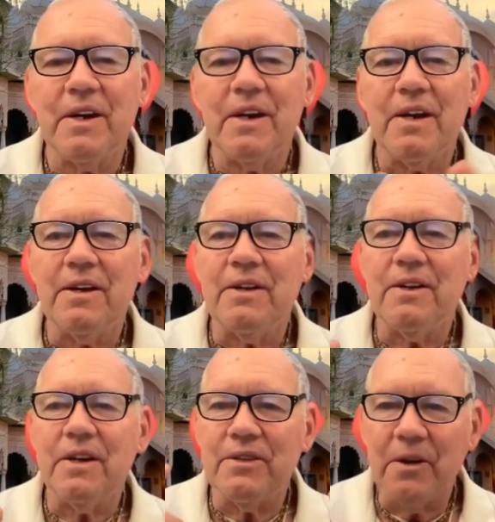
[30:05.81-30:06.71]

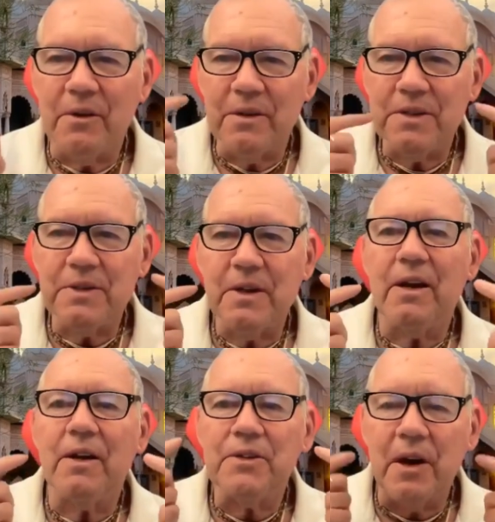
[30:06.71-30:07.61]
he's always
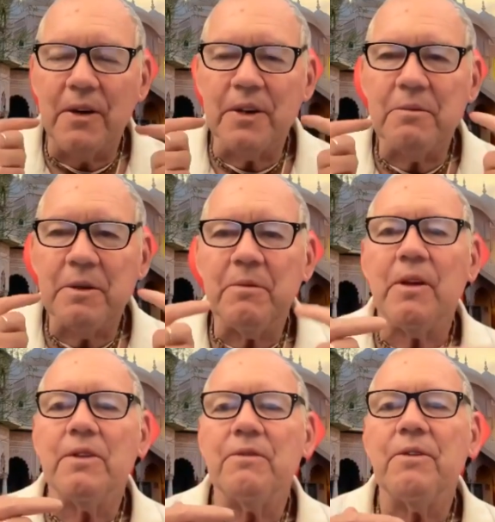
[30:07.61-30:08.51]
talking to people
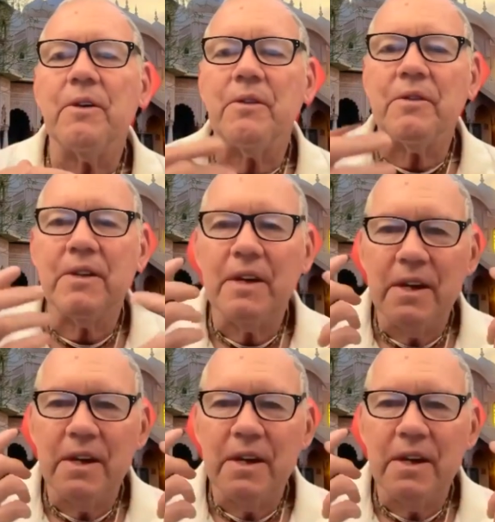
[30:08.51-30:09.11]
on the phone.